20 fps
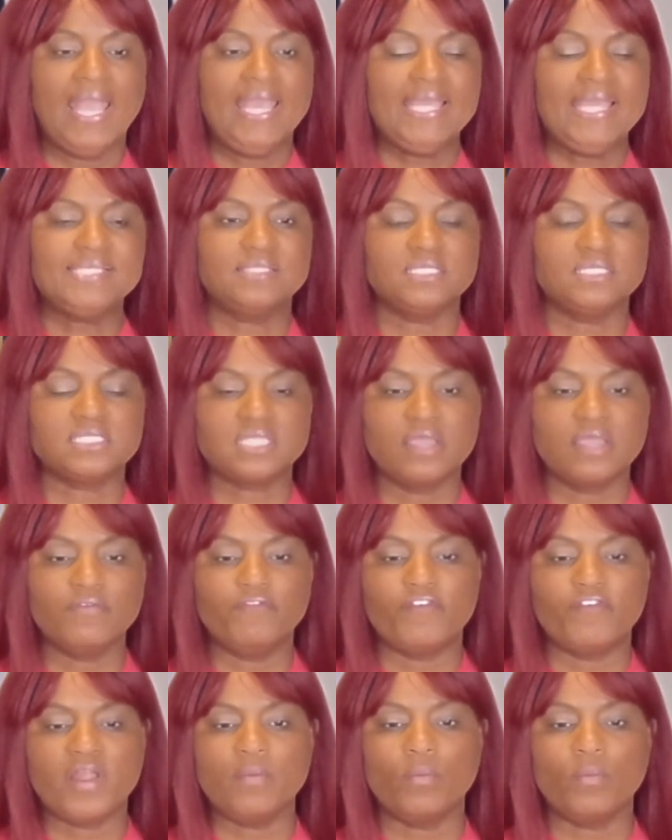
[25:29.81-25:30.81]
It's the
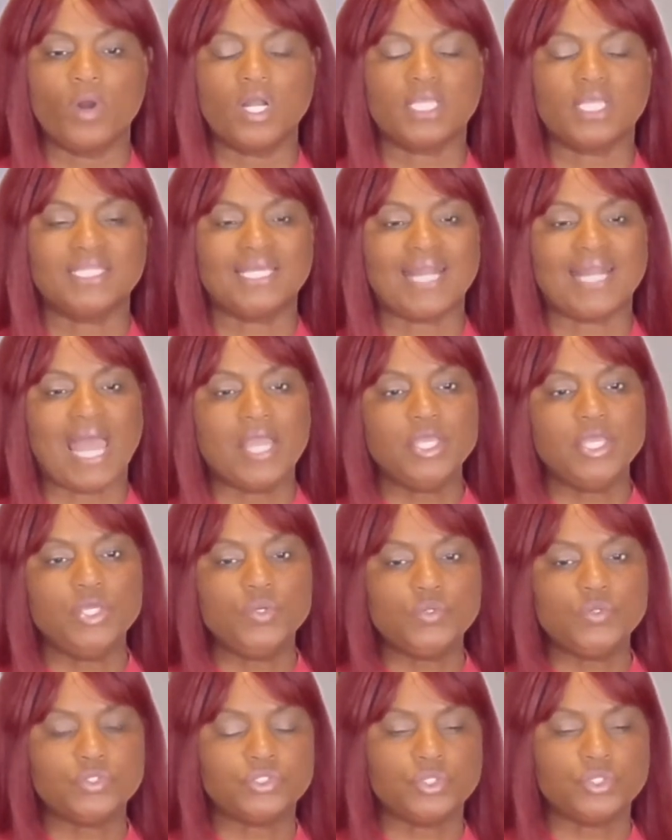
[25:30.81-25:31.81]
same framework that I
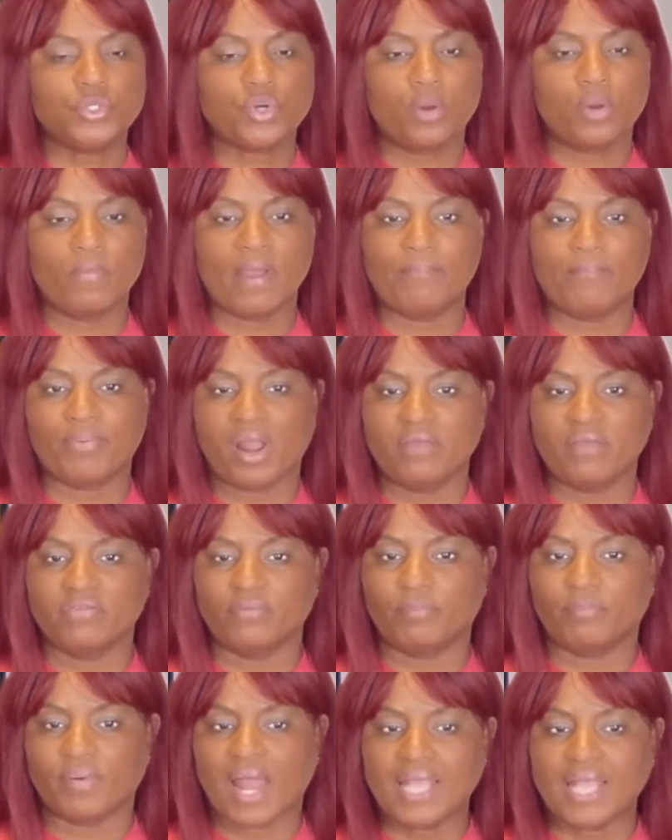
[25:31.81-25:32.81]
use to grow my
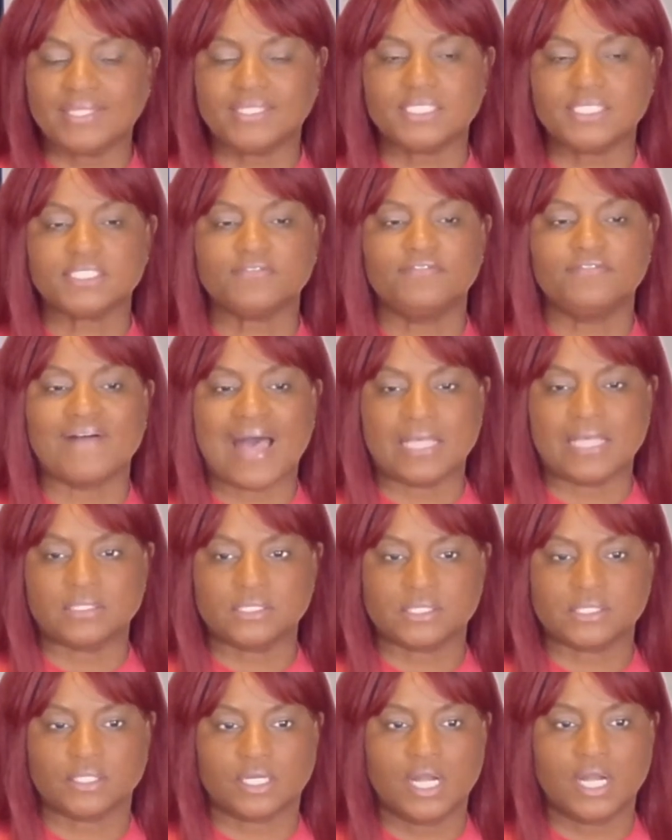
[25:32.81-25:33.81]
private practice
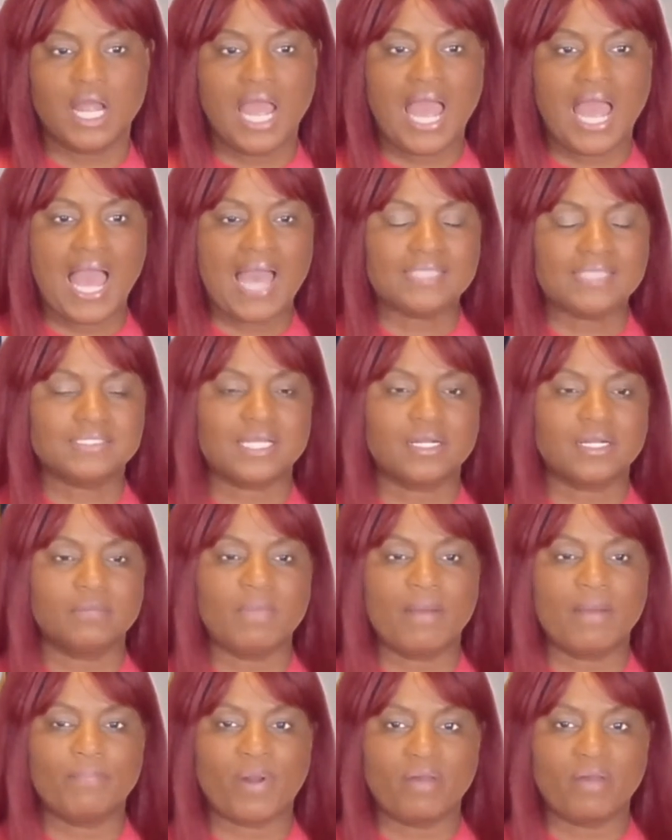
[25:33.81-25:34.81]
faster. I started
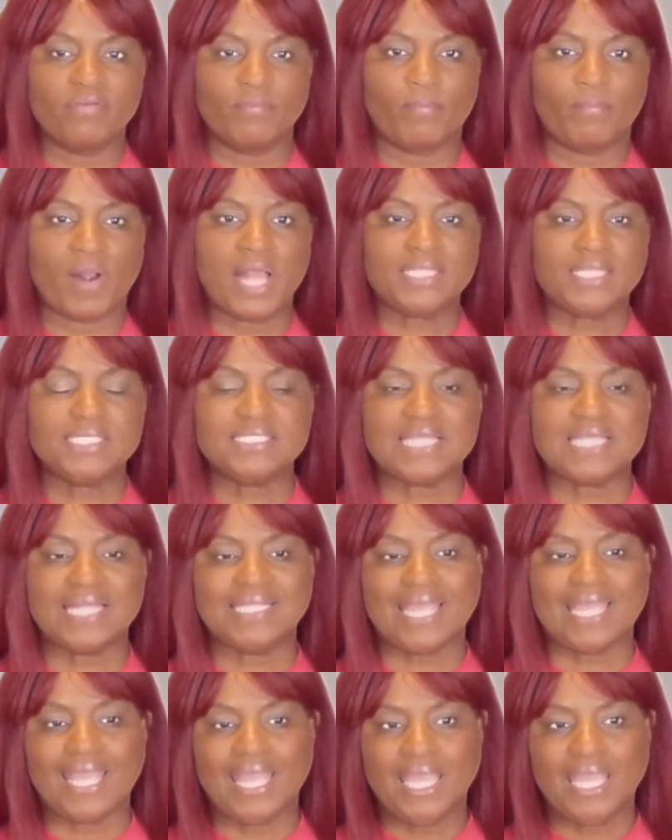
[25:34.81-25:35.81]
my private practice at
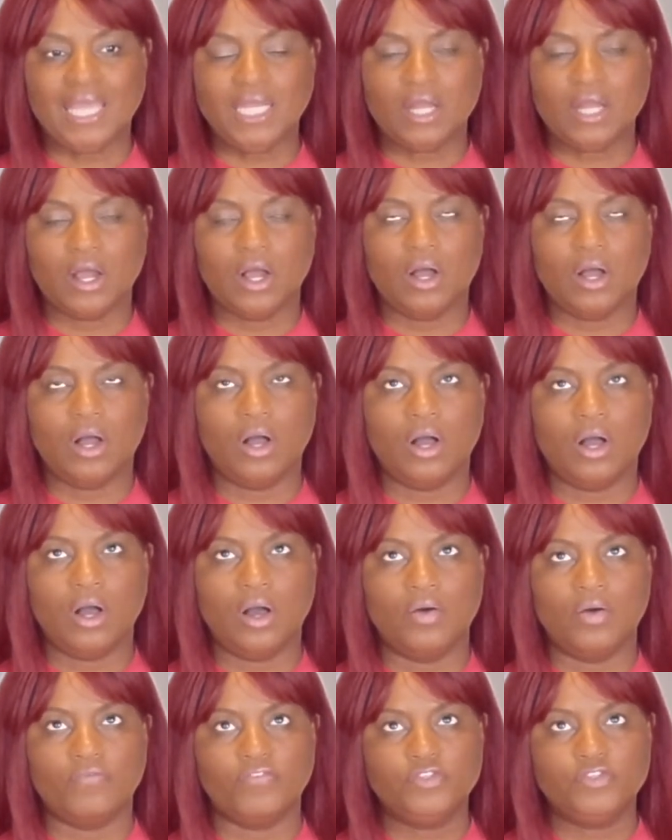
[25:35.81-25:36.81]
the end
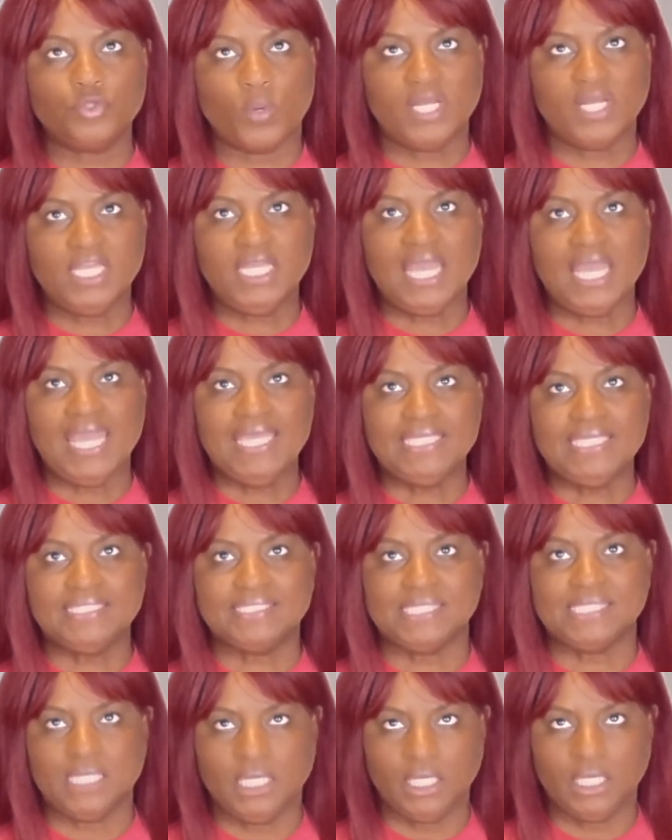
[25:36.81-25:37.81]
of
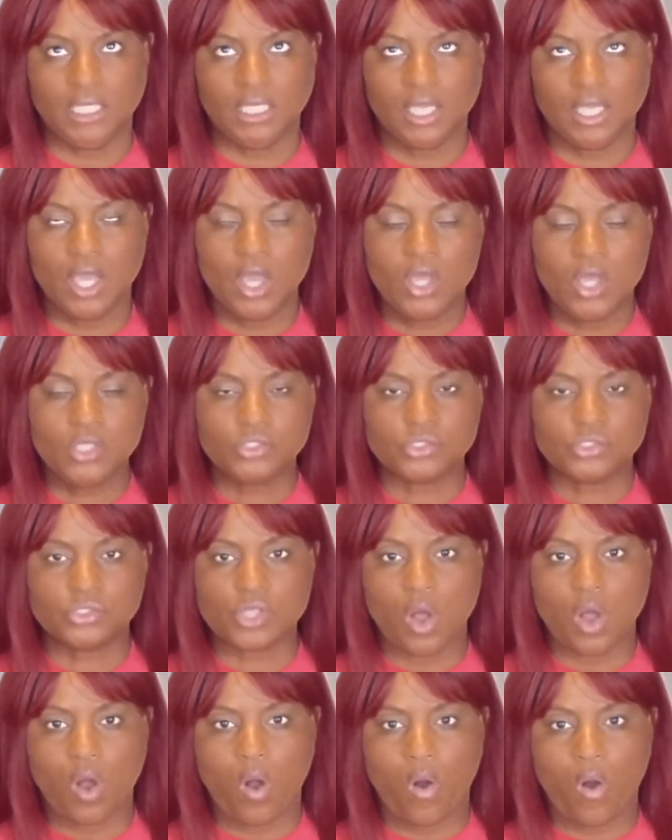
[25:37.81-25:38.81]
2018.
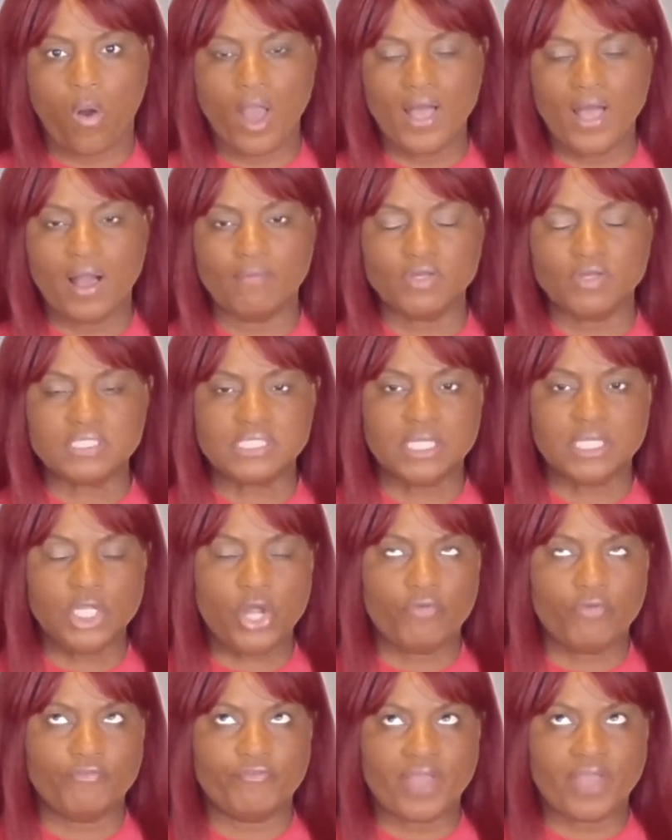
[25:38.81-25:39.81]
So I was in
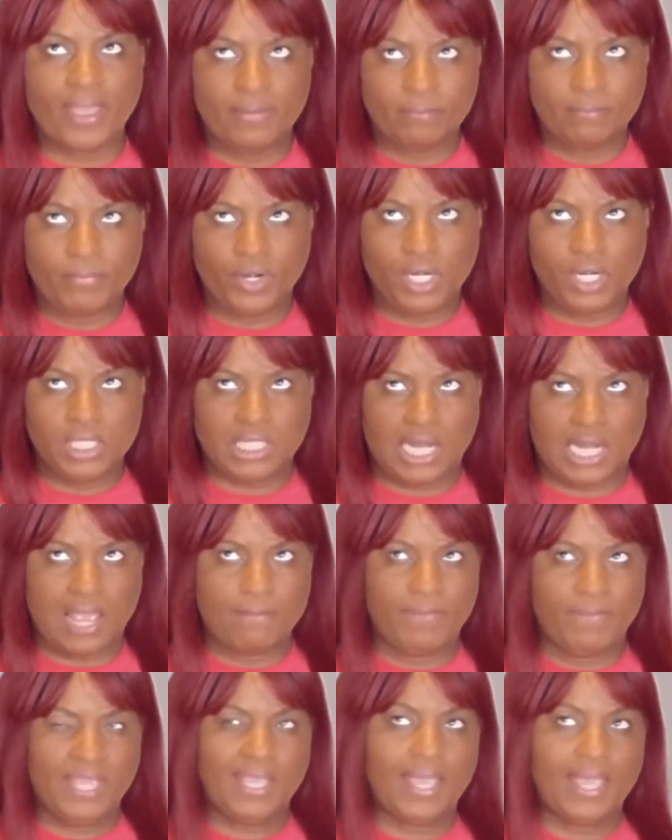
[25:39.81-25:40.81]
November that I
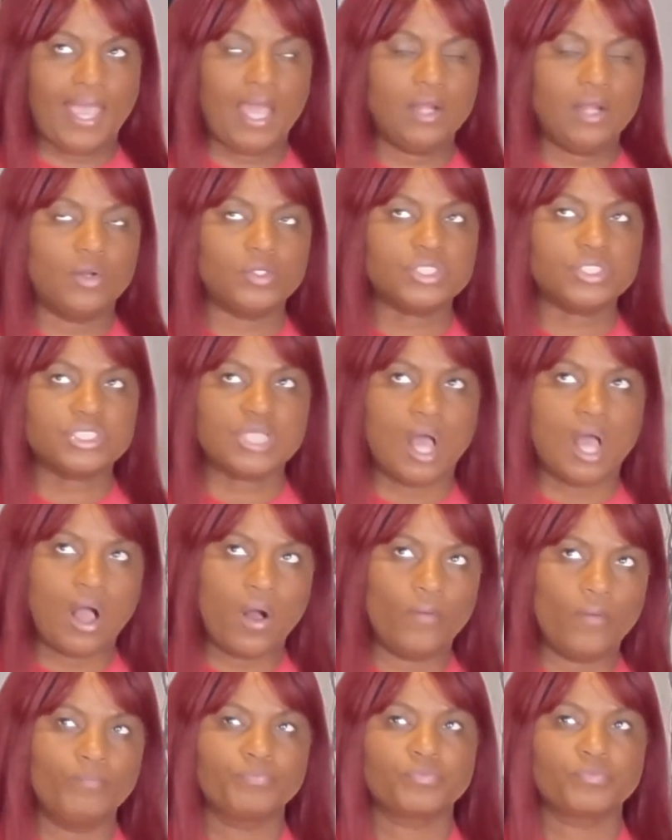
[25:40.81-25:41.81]
began or
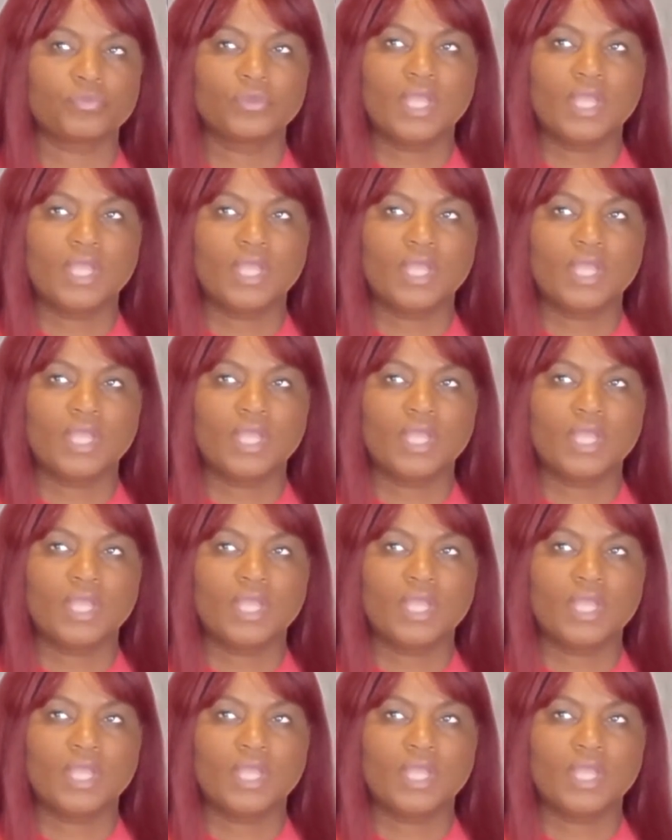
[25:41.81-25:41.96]
so.